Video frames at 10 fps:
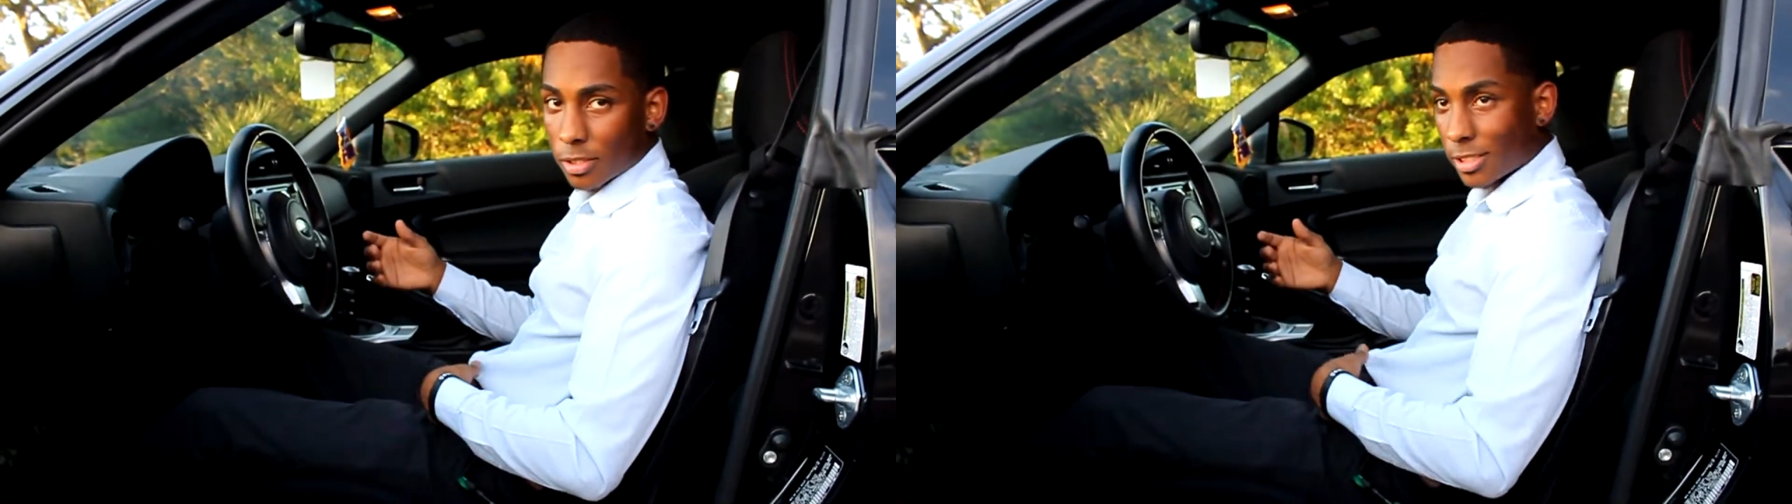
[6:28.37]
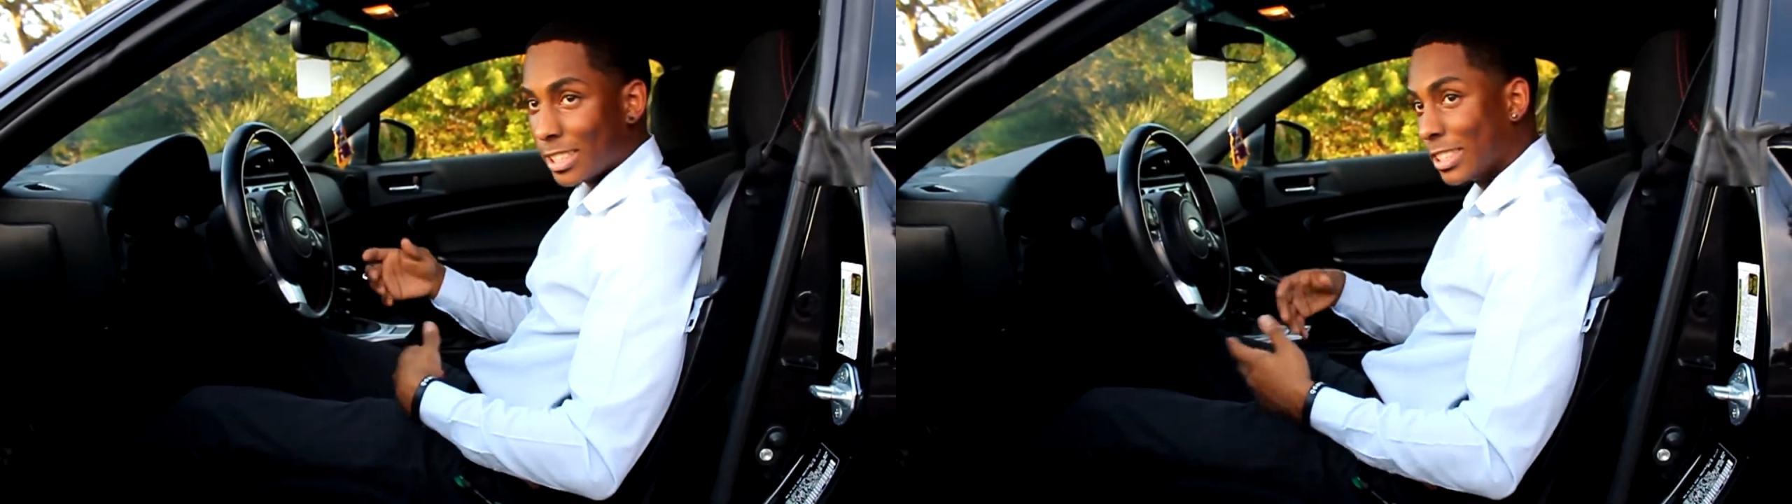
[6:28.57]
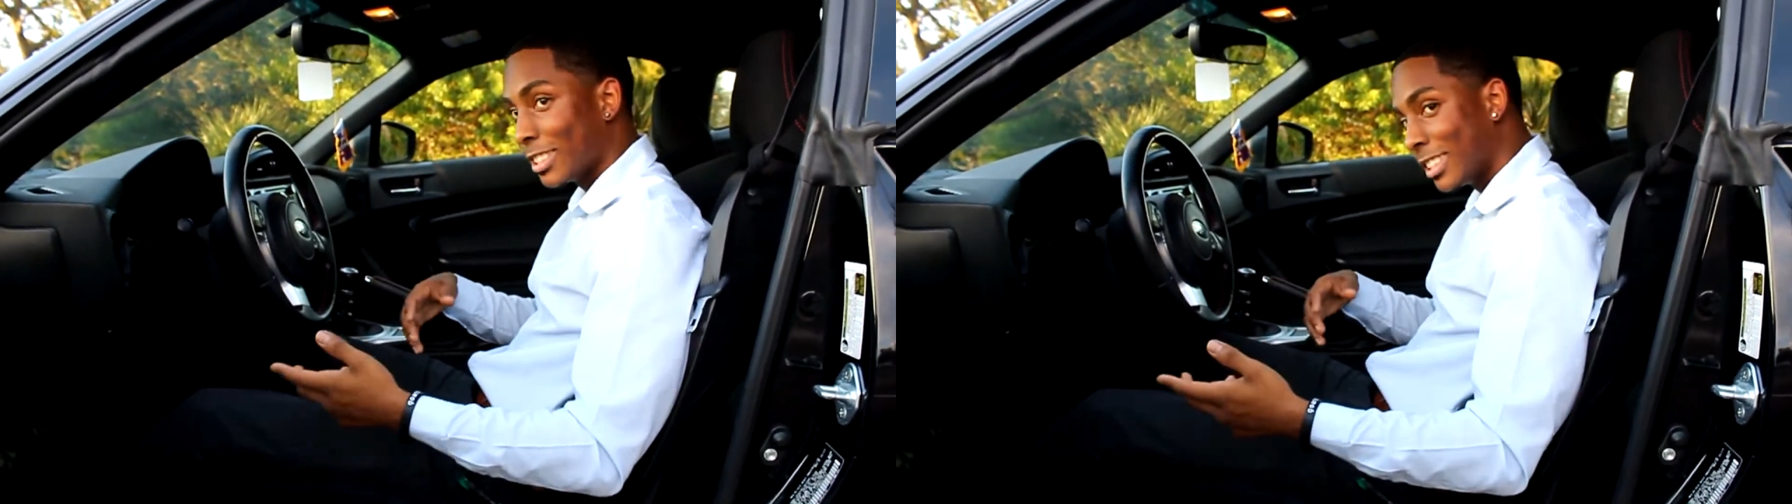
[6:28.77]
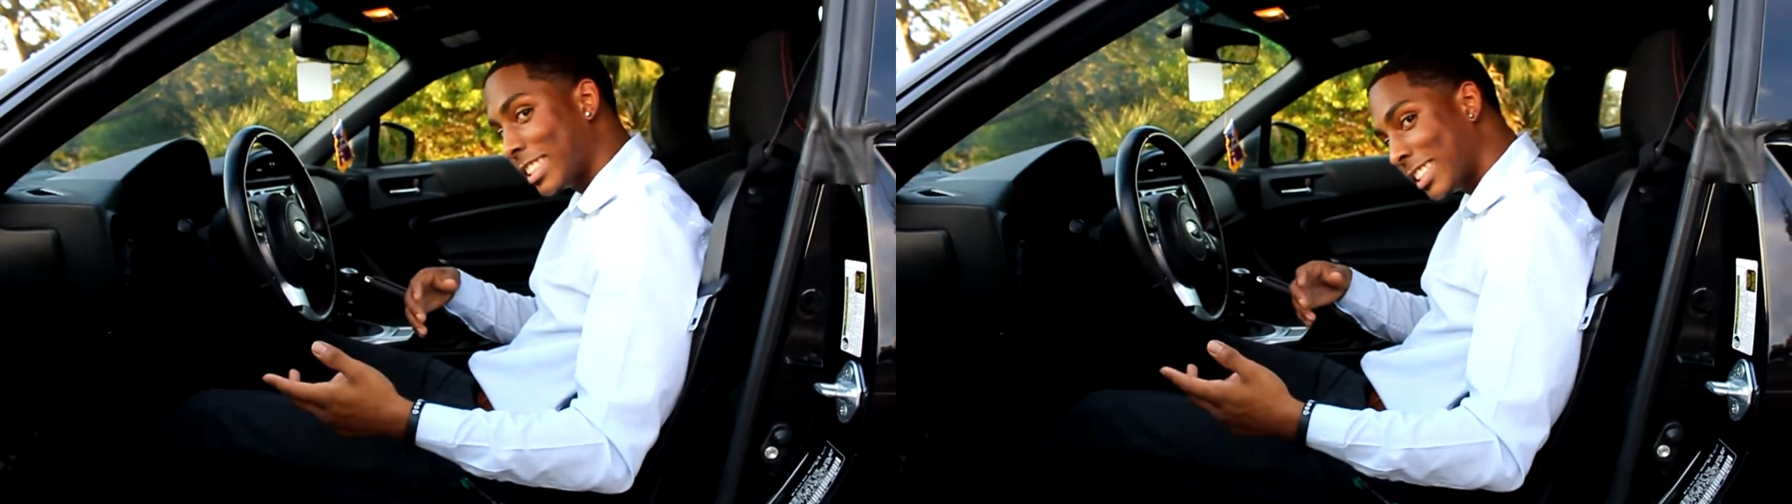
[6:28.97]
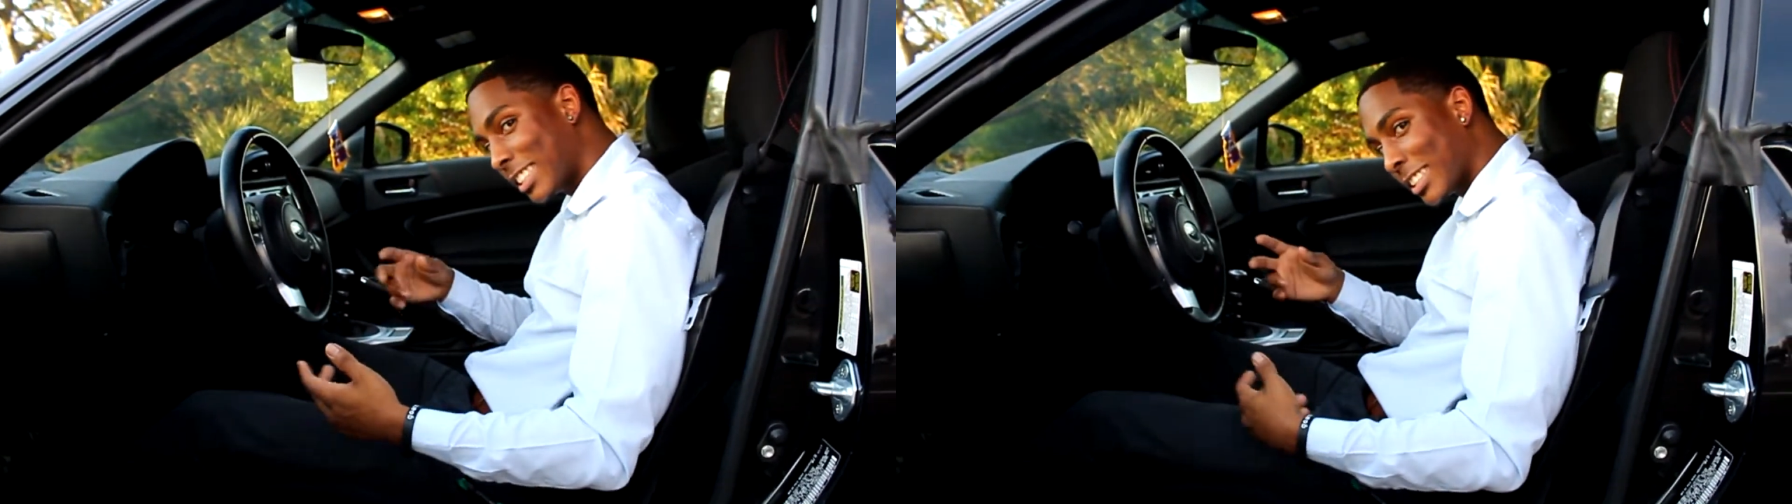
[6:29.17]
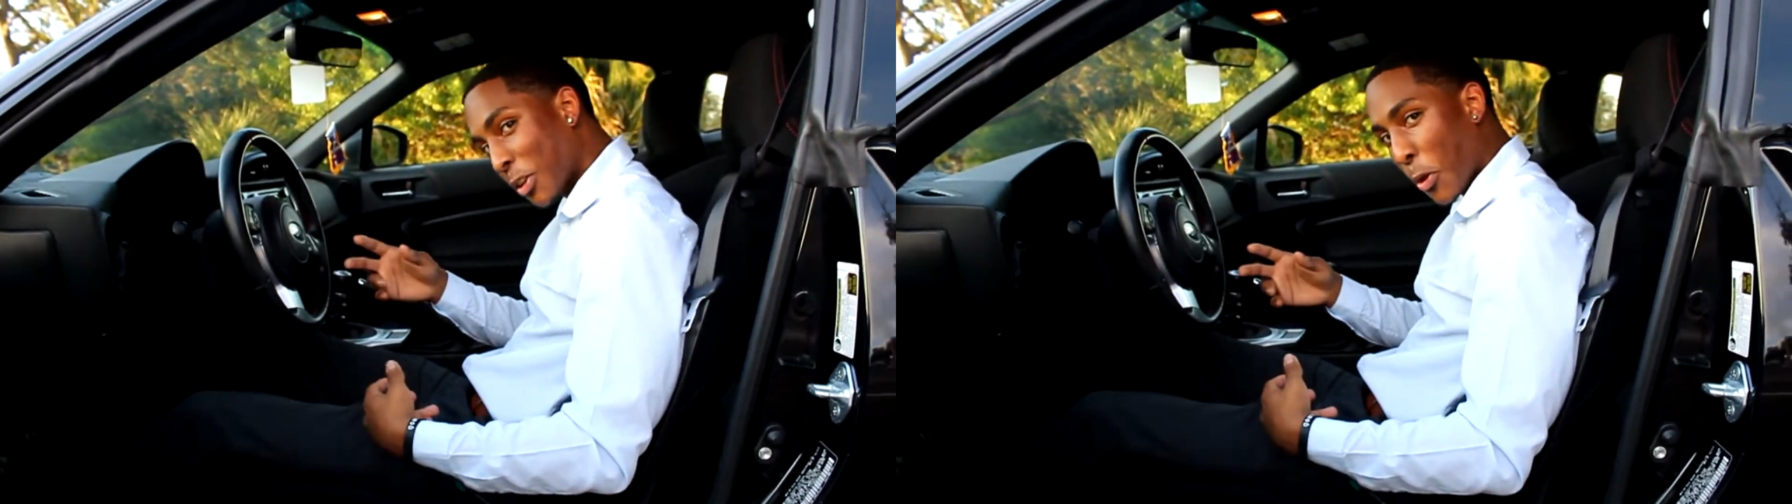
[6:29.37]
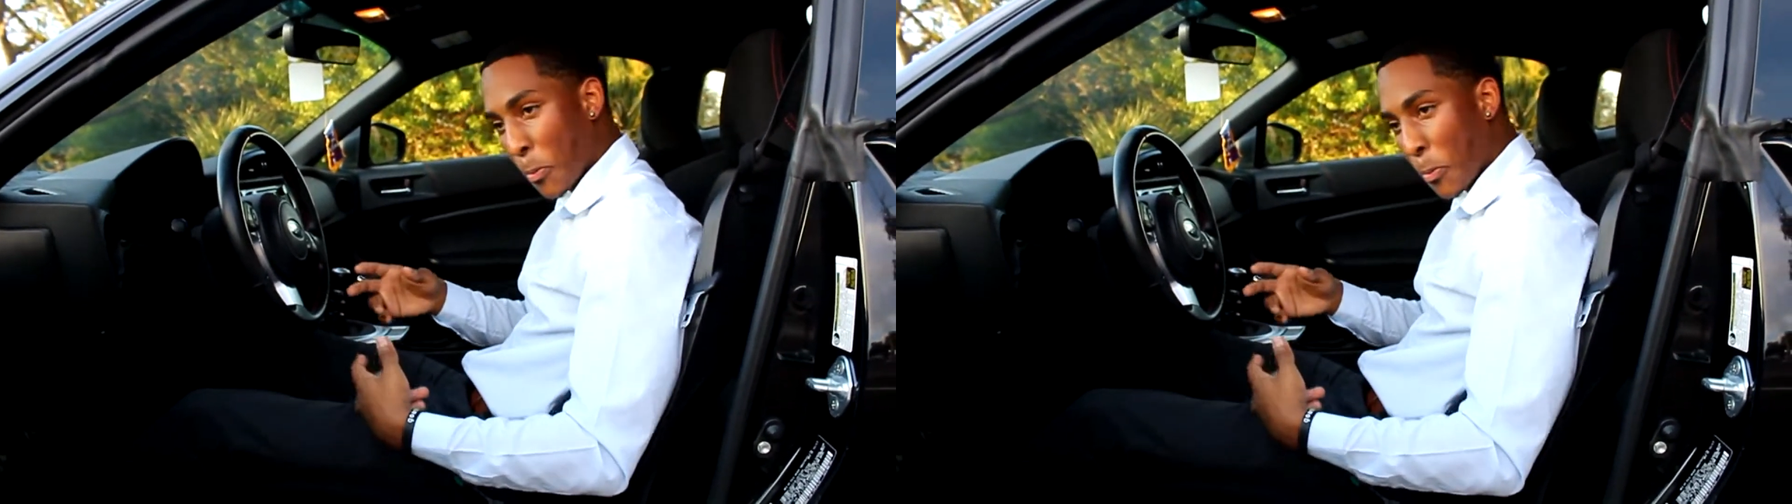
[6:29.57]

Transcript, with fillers: seats,